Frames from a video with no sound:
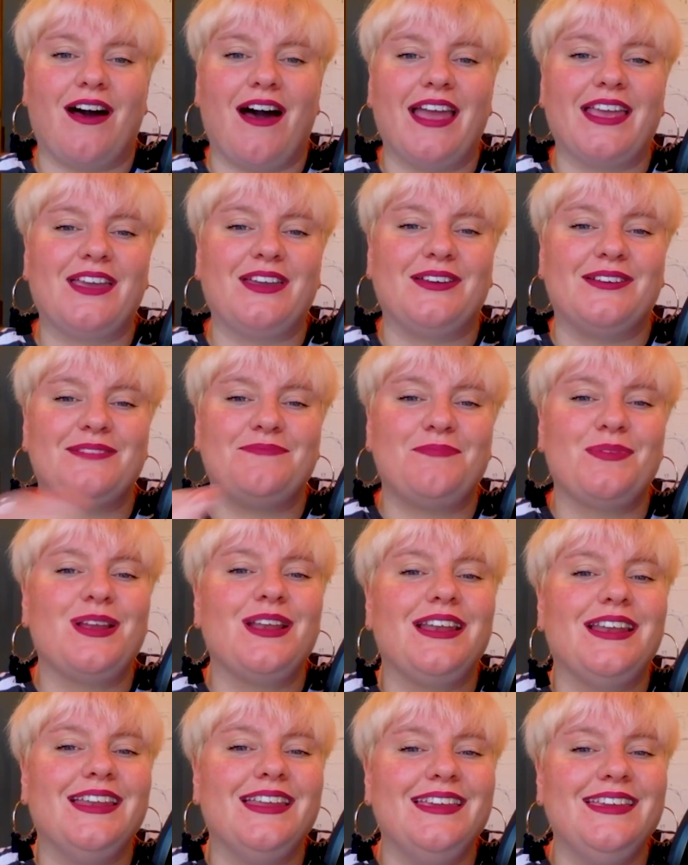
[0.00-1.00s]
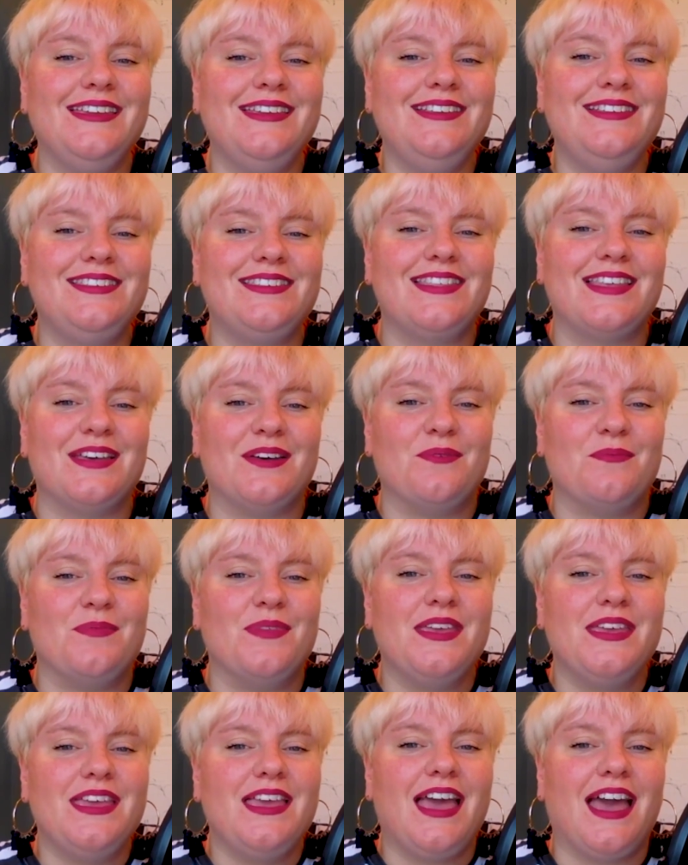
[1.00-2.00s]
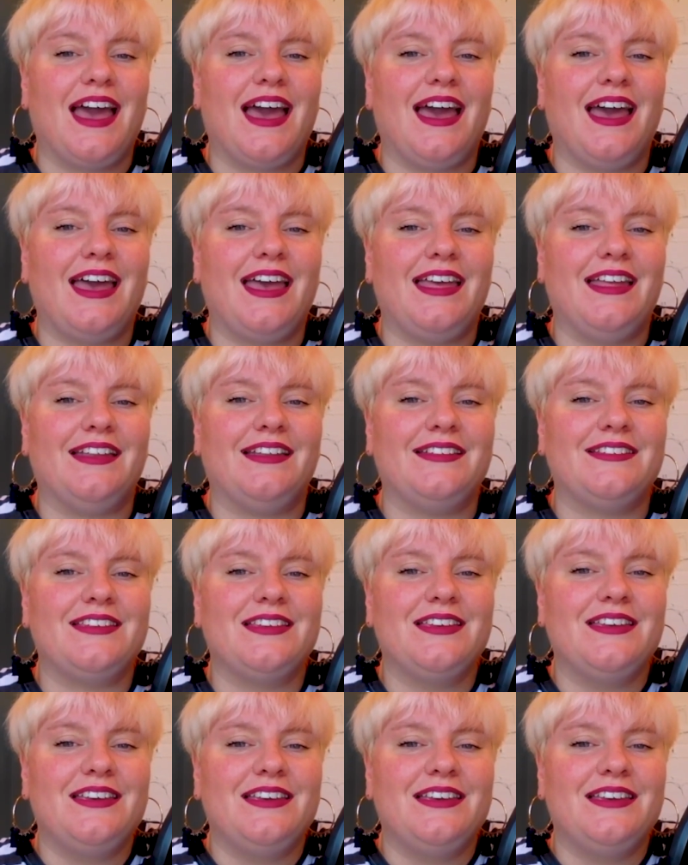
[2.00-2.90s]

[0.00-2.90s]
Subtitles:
I could please them and